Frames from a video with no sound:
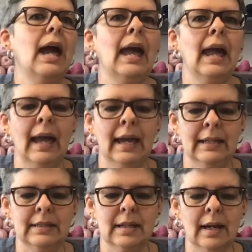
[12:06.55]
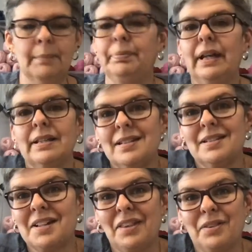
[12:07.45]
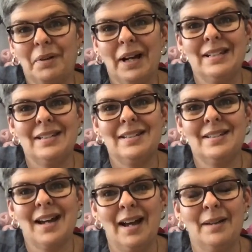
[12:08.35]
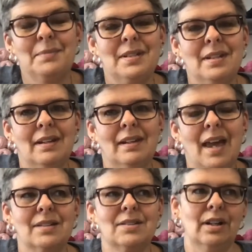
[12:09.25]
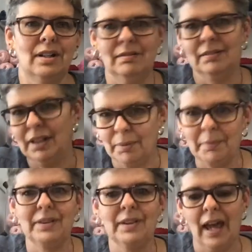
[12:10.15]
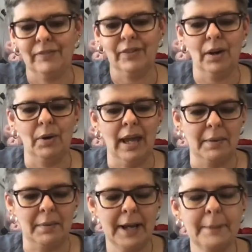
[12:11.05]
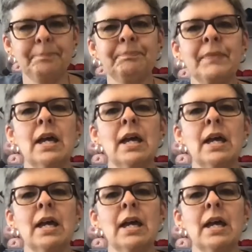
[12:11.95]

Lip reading: And plus it's not the right time to cast on, you know, a month and a half ago anyway.